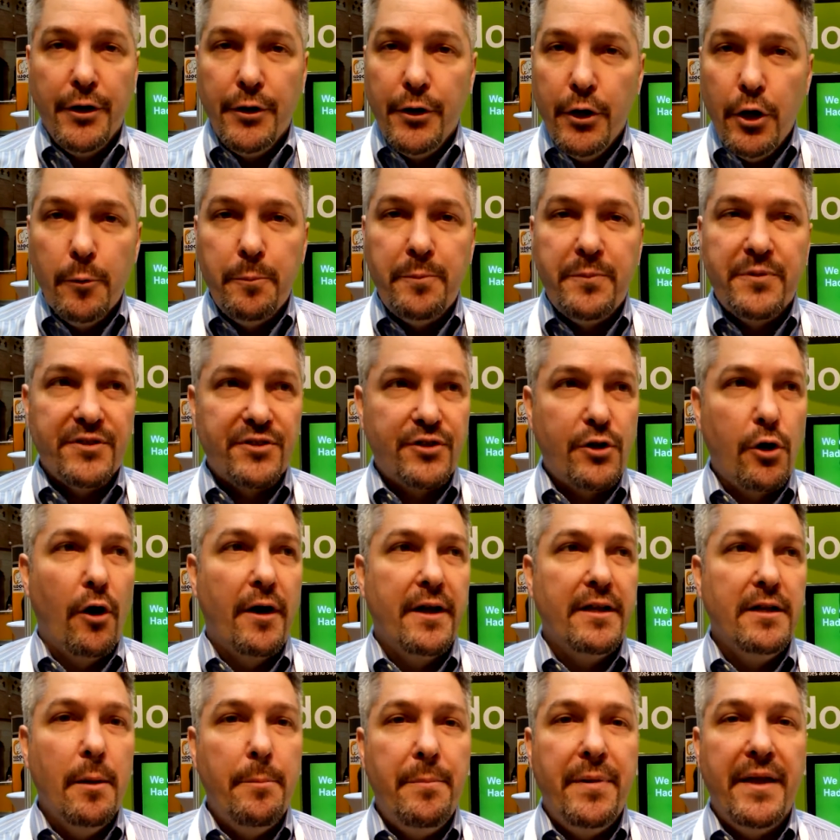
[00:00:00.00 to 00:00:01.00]
Hadoop is
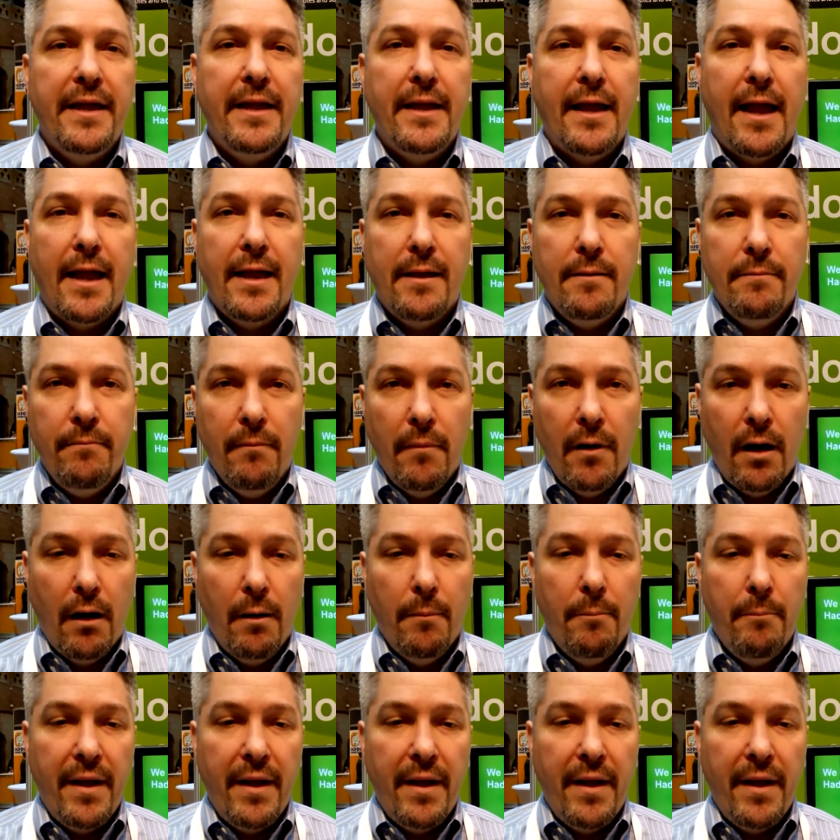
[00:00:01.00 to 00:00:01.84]
going to be a, a,